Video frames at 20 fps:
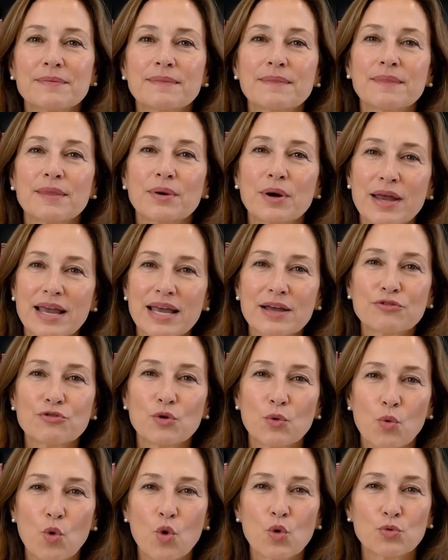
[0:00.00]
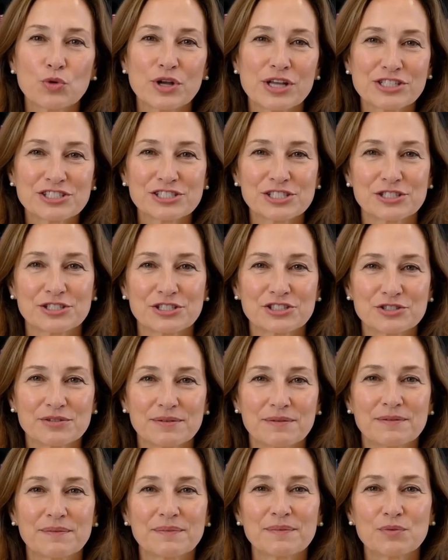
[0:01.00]
looking for more recent,
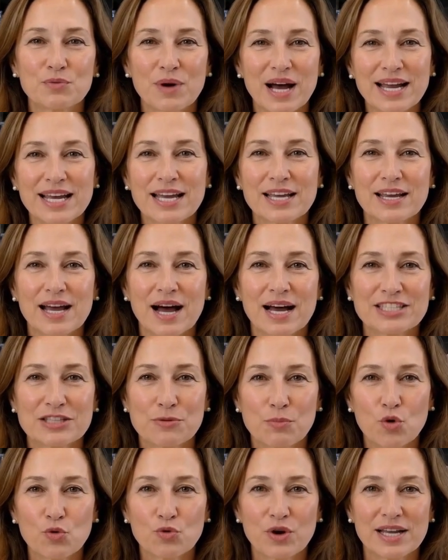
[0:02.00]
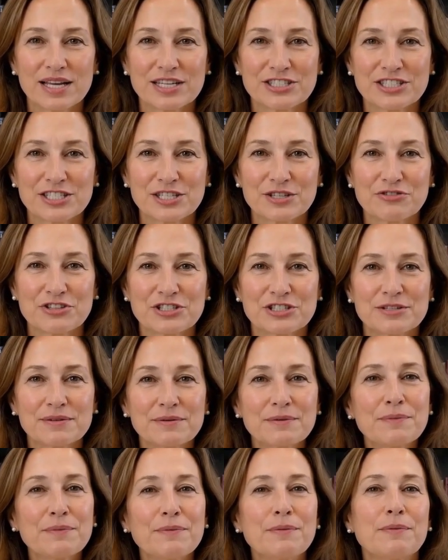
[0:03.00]
recognizable relatives,
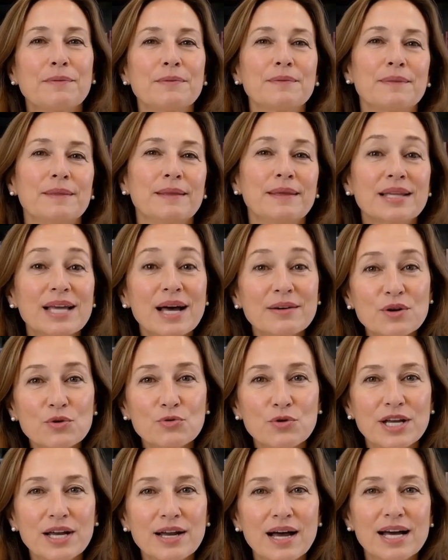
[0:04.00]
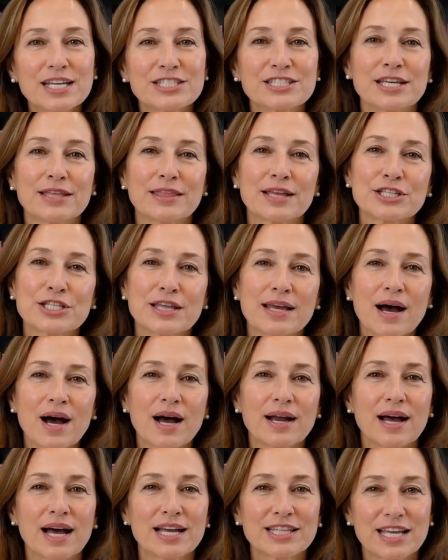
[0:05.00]
never realizing that an
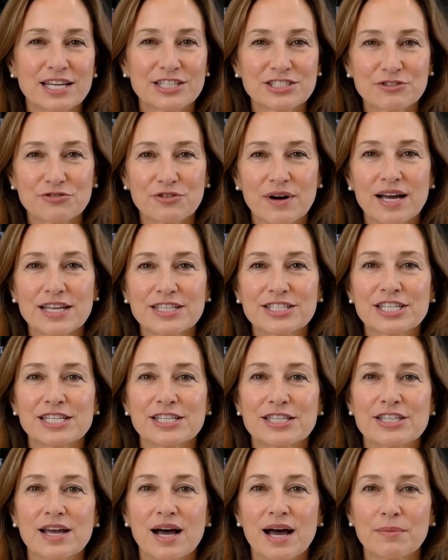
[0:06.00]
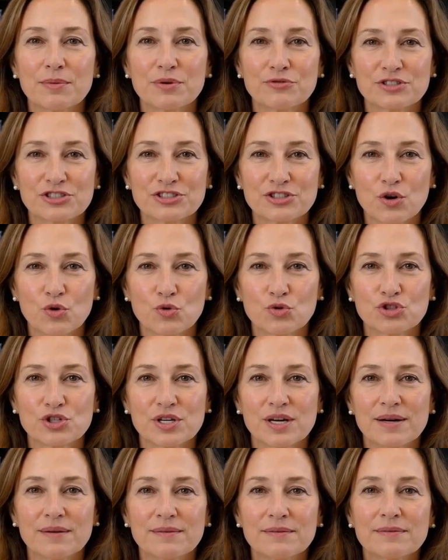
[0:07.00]
unidentified tintype of a
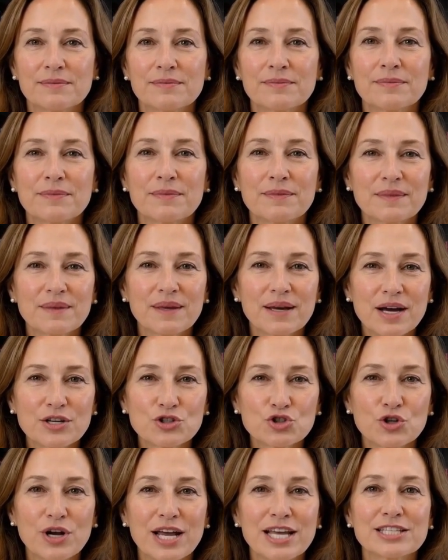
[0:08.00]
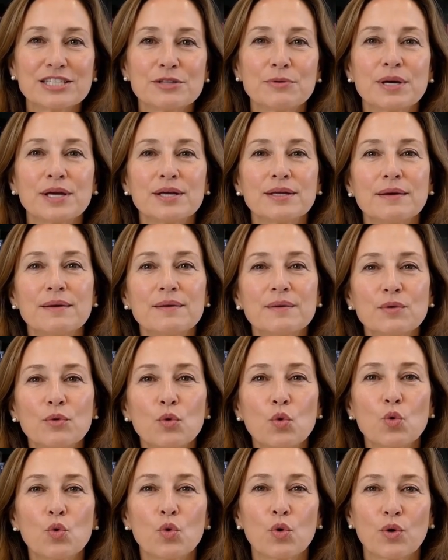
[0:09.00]
soldier, a tradesman,
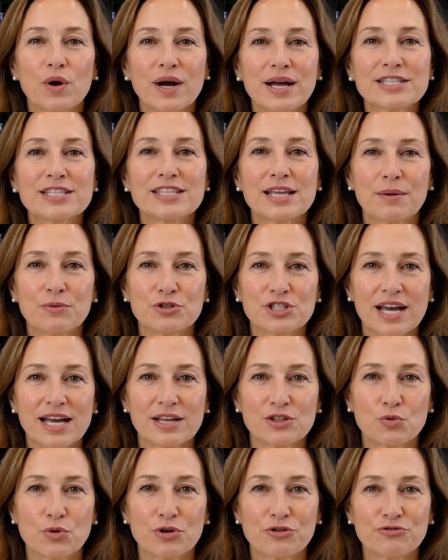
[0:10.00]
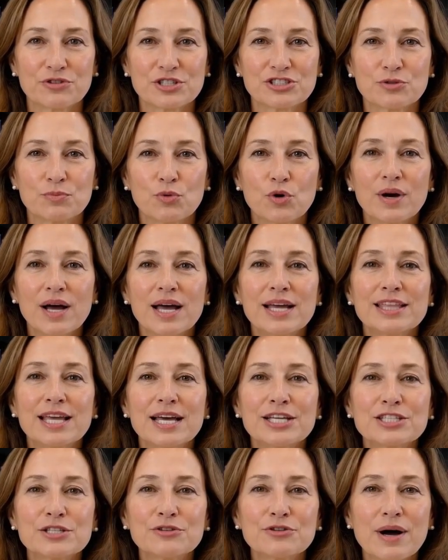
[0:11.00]
or a subject with visible
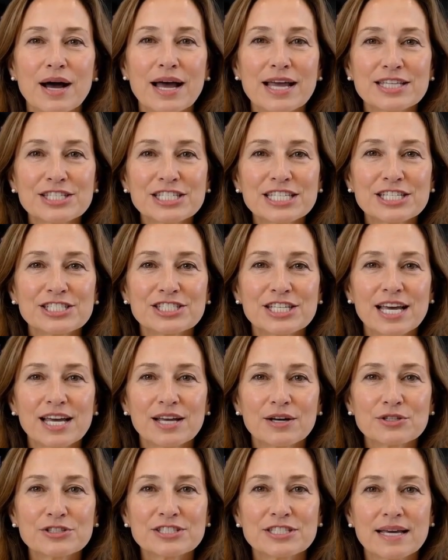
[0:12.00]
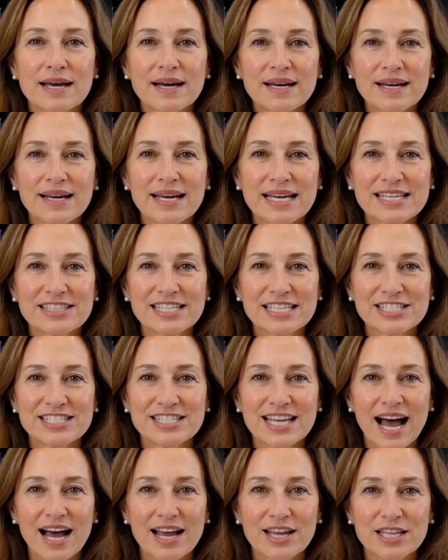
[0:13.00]
identifying details is
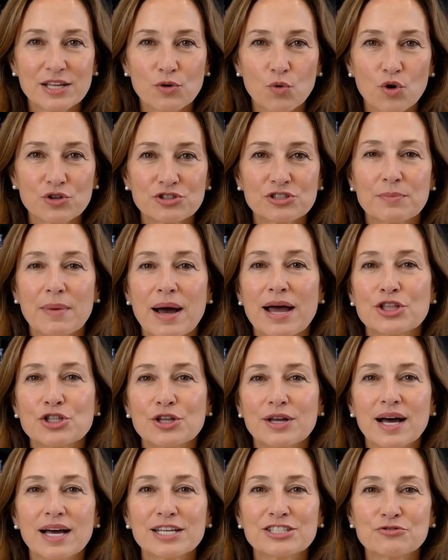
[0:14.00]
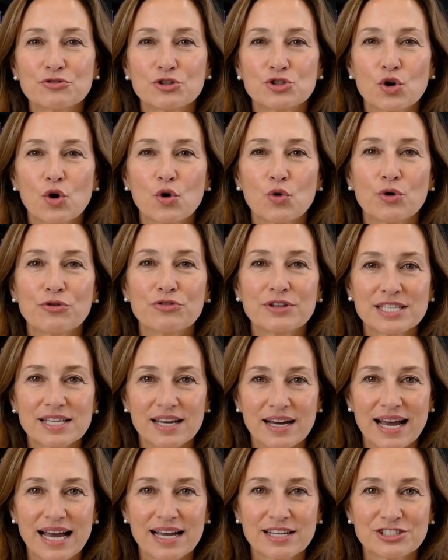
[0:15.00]
exactly what specialized photography
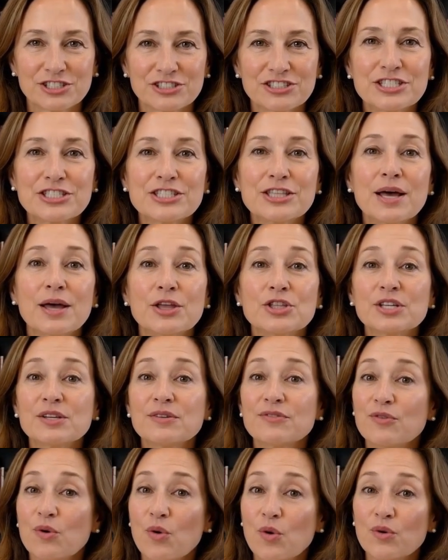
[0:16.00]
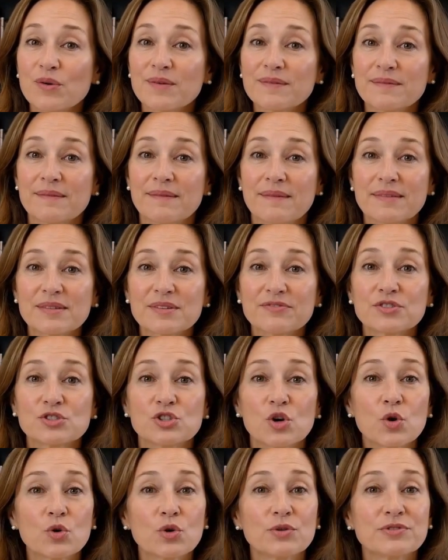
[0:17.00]
collectors are searching for. The
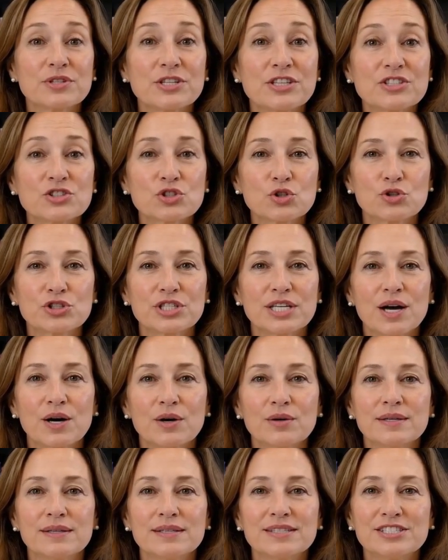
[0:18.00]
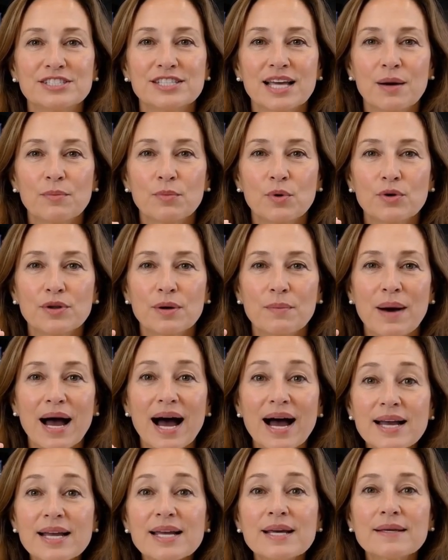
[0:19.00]
photographer's studio, stamp on the
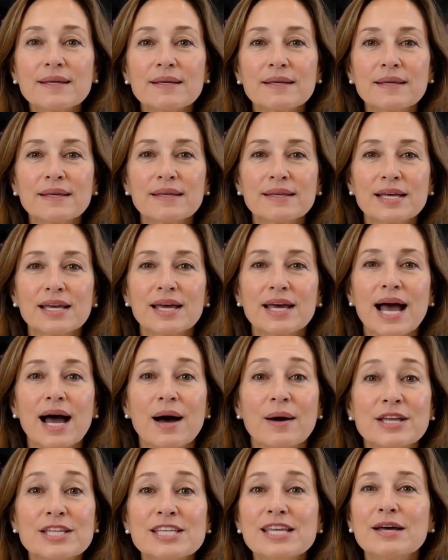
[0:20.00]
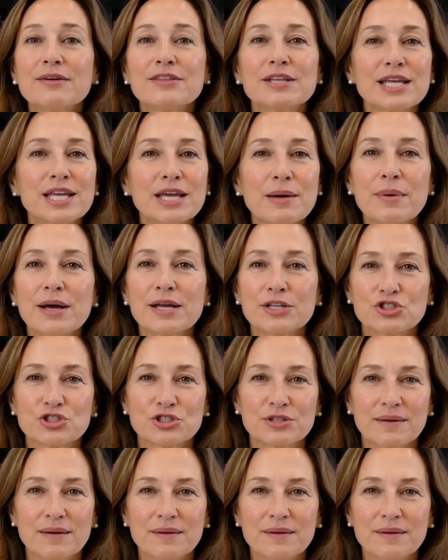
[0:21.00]
back, the clarity of the image,